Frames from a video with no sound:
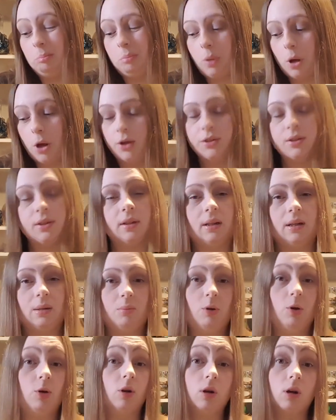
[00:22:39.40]
personally
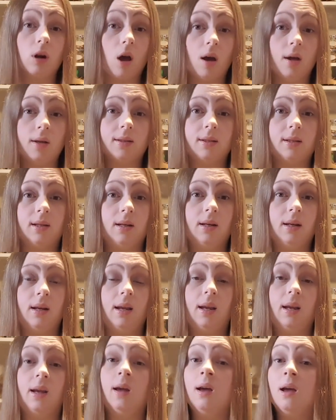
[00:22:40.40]
put glass in
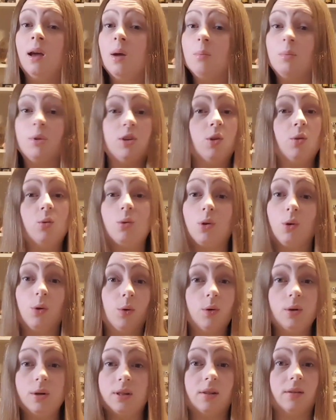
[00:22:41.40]
here, but you
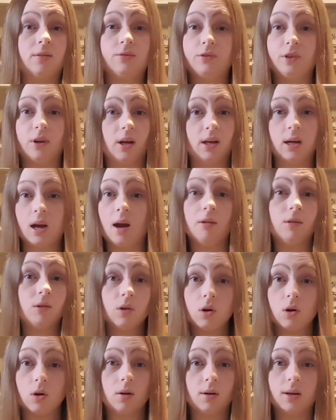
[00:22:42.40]
could for a
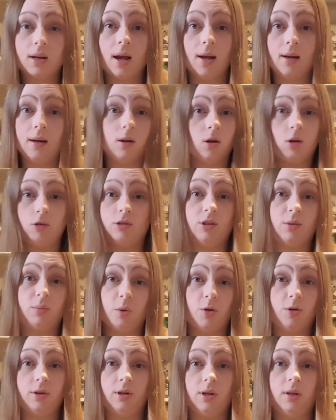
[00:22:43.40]
color
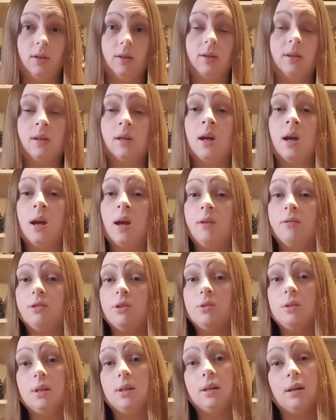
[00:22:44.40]
correspondence. If
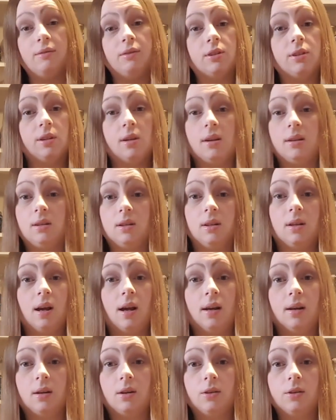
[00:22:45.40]
you didn't have a certain
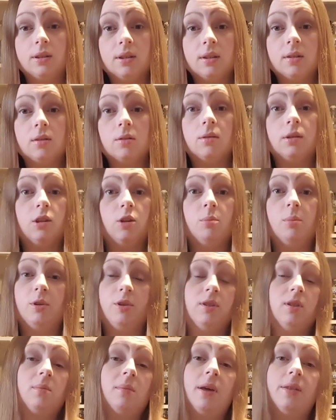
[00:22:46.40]
color crystal and you
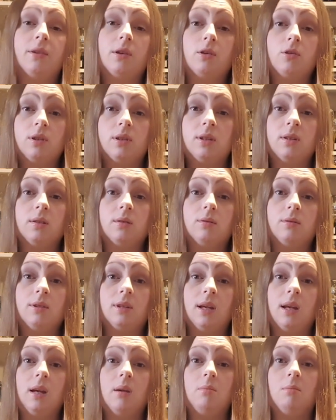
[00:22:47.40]
put some other crystals
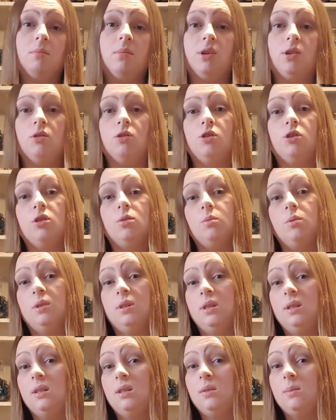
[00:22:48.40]
in, but you just
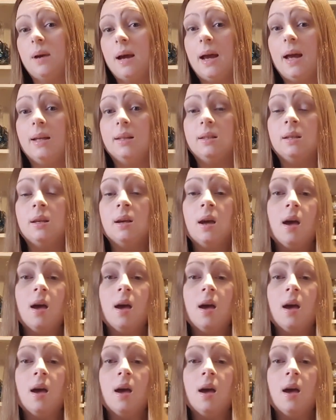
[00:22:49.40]
wanted to add